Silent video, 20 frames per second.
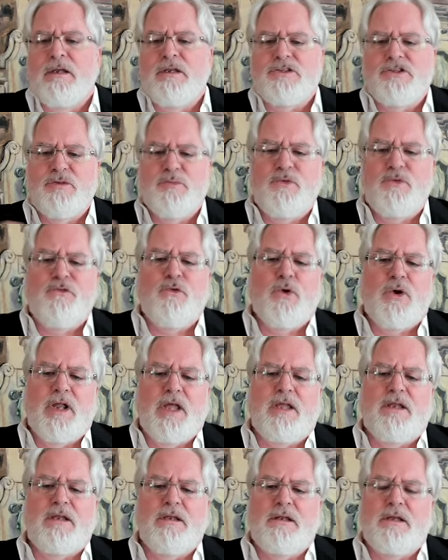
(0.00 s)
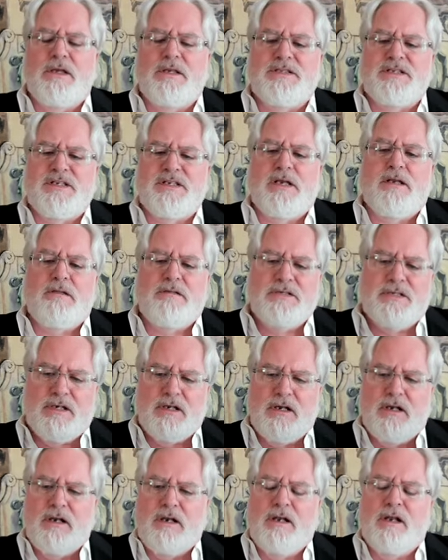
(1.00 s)
So before it had sales and
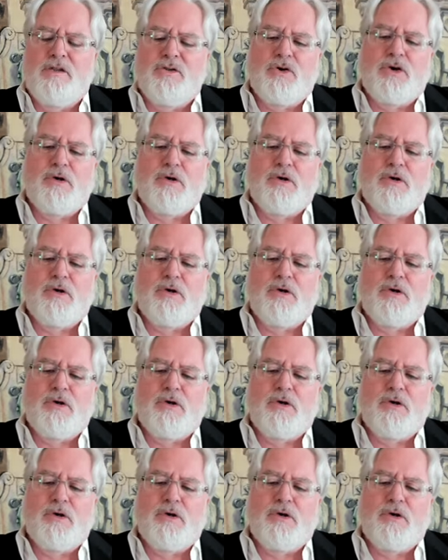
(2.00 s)
another